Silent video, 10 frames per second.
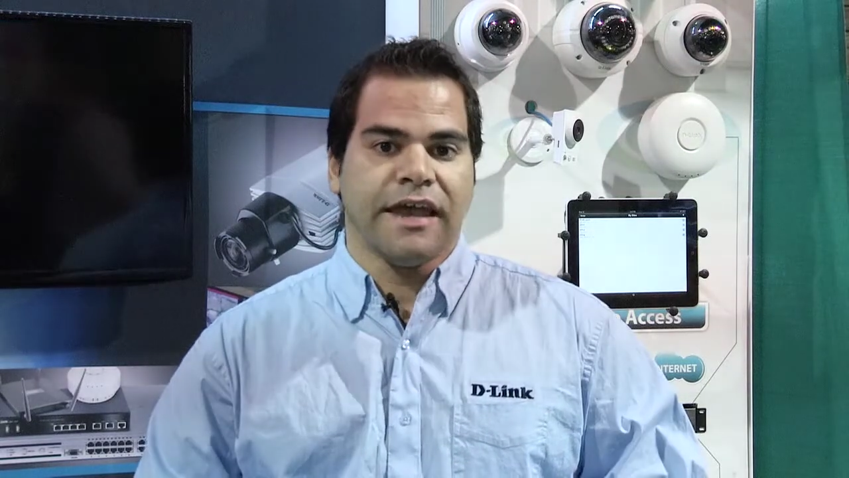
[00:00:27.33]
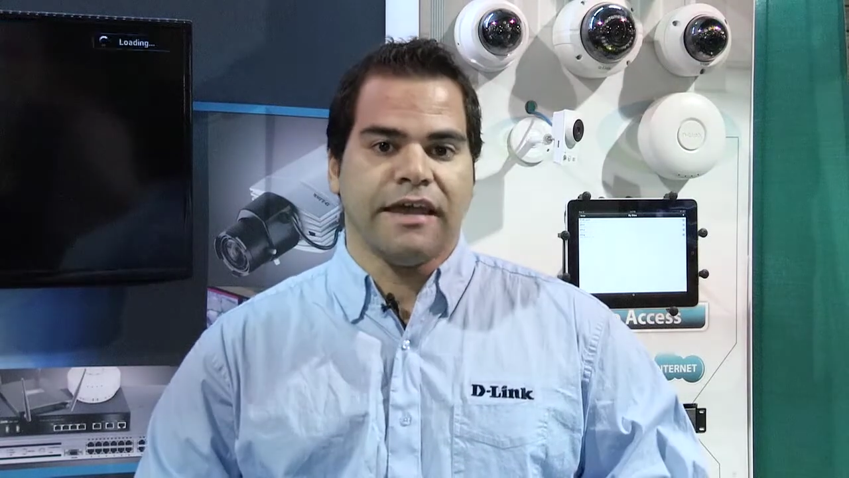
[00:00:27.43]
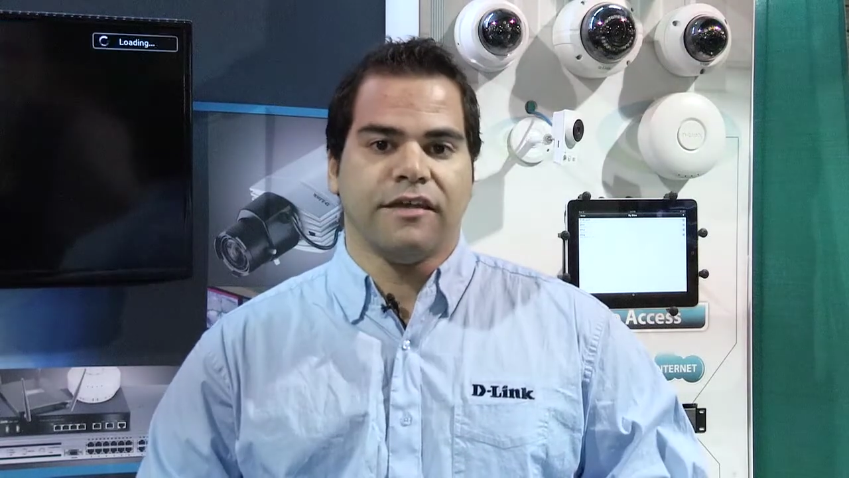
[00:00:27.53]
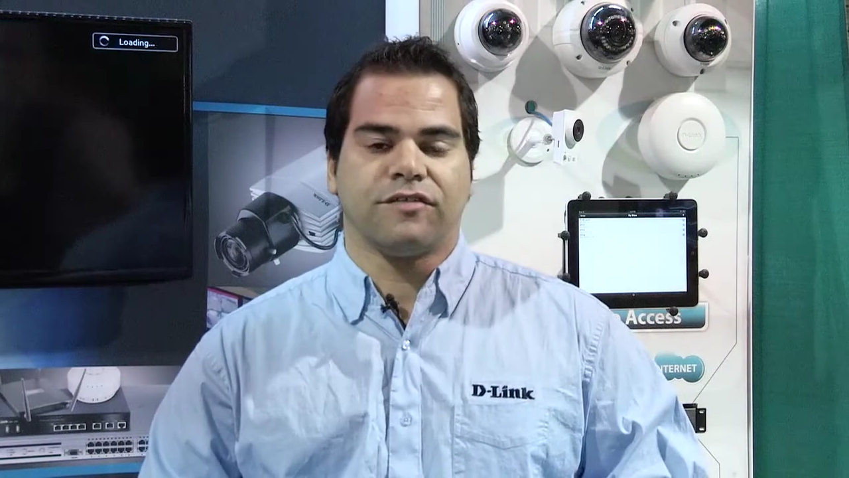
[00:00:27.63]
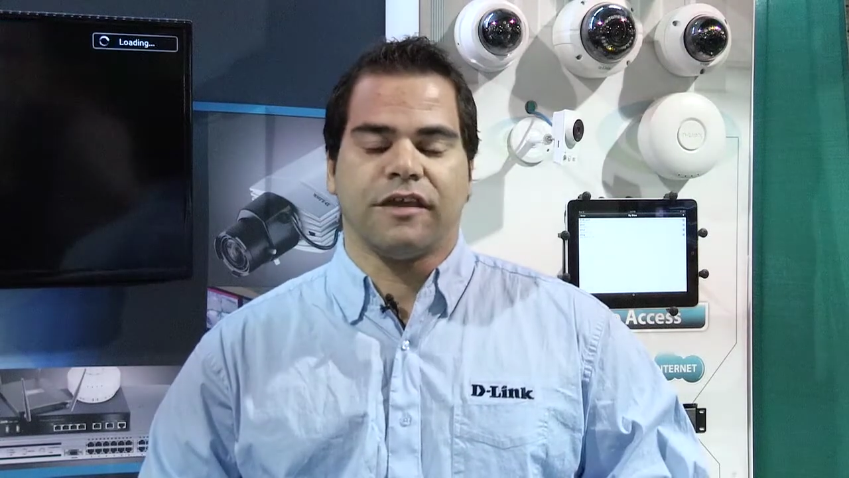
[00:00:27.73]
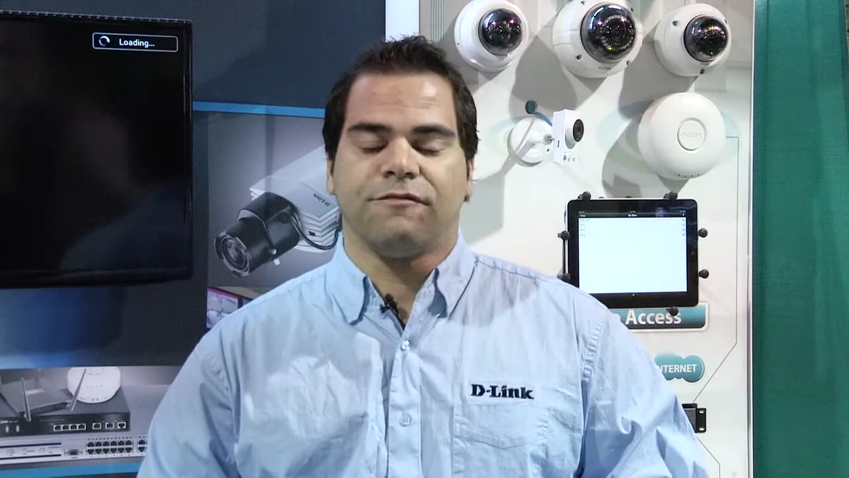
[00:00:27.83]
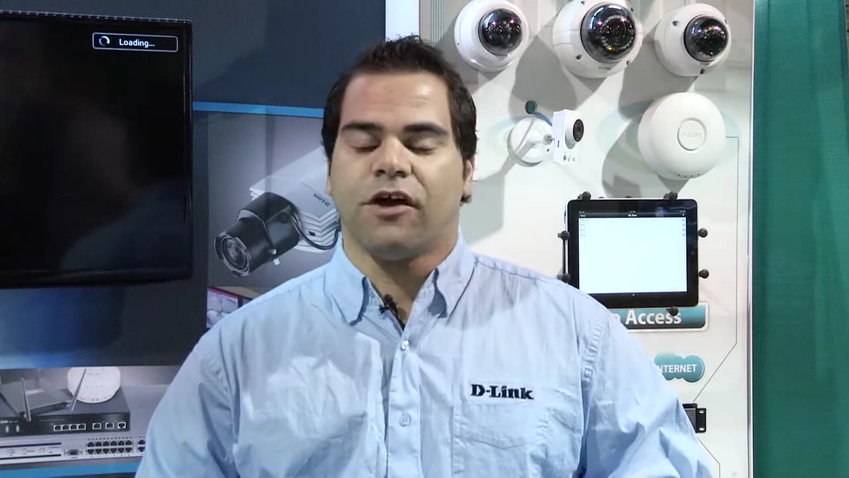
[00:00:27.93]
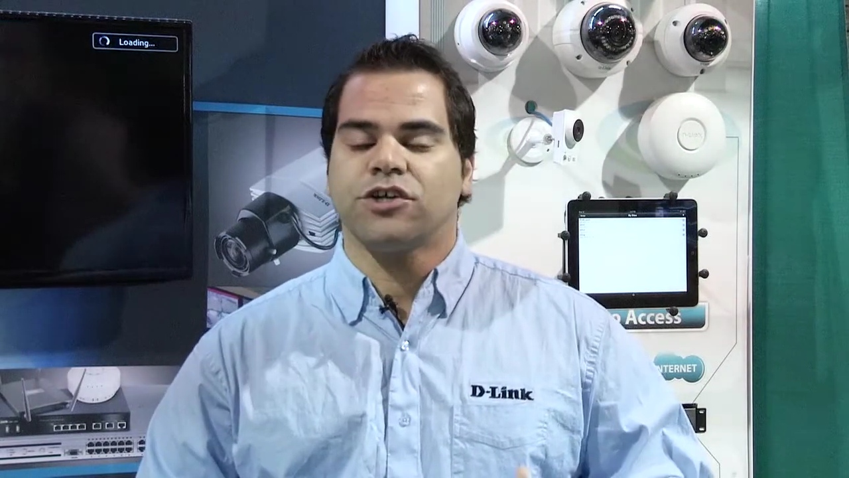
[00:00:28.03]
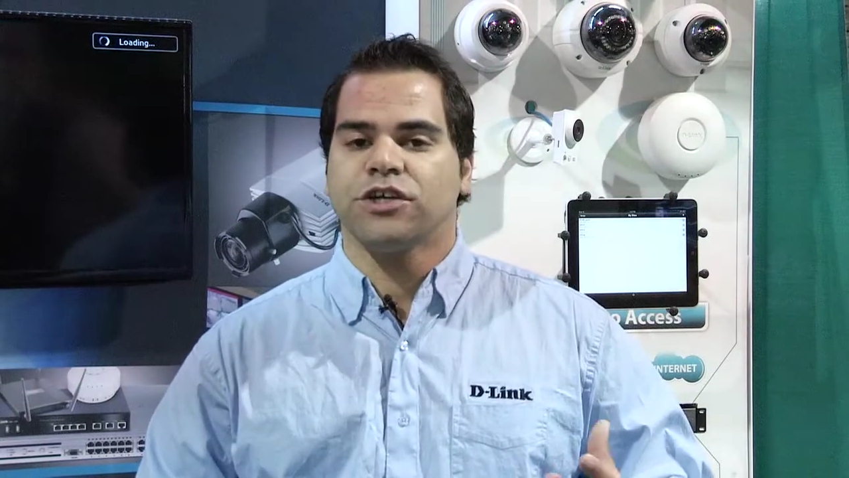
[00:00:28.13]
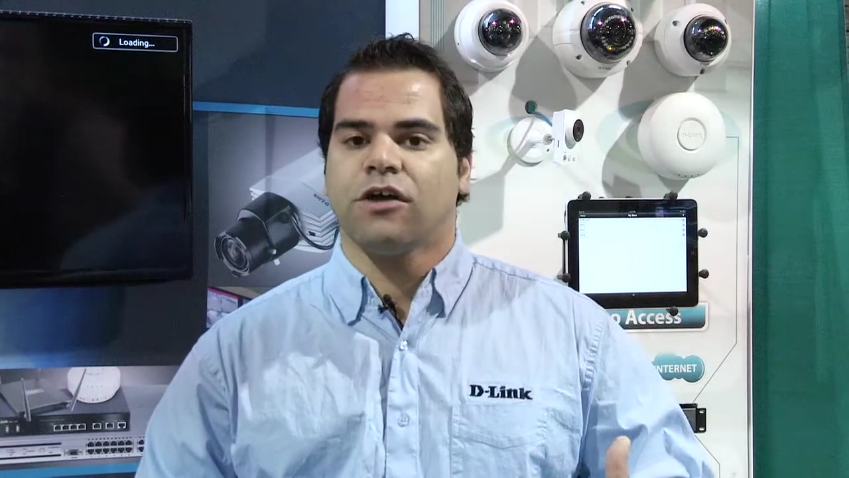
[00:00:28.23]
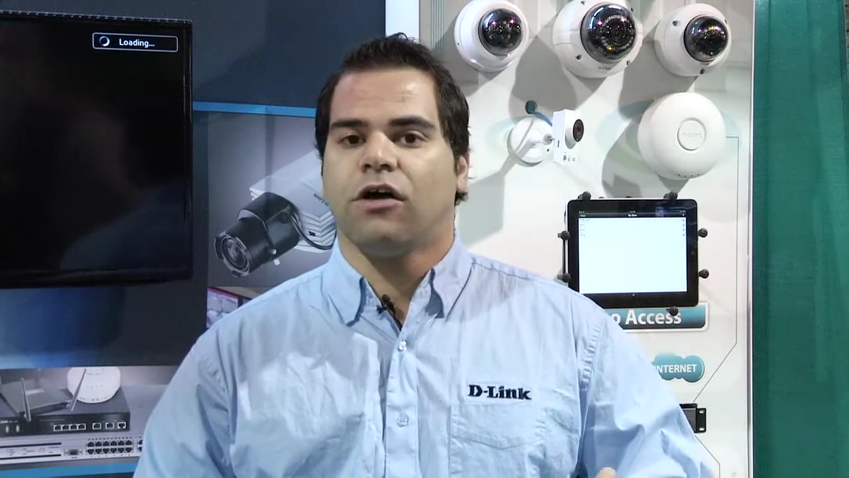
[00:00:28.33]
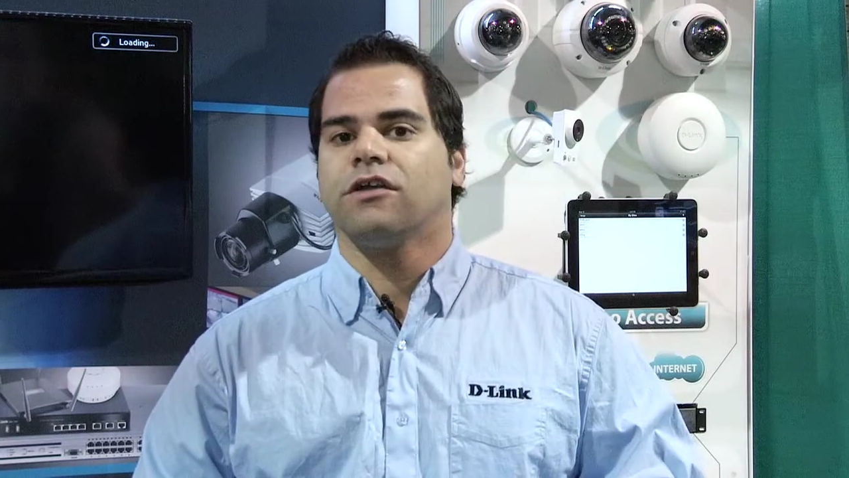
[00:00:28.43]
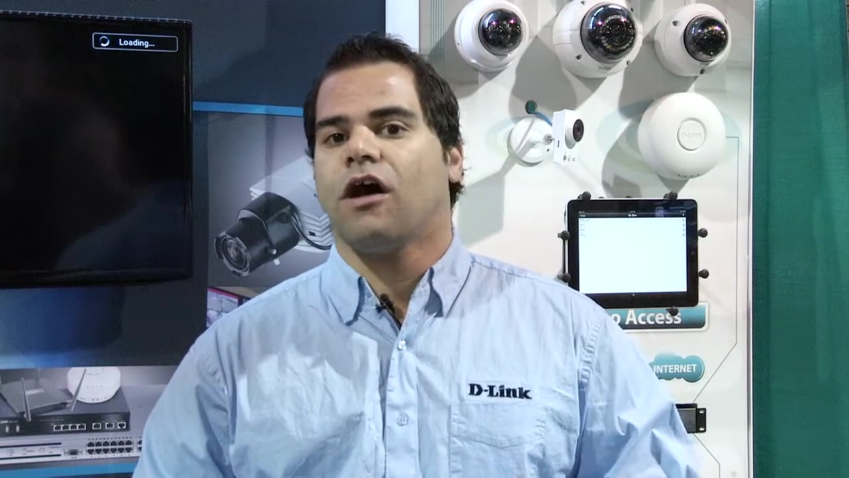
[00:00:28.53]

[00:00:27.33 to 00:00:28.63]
is a function called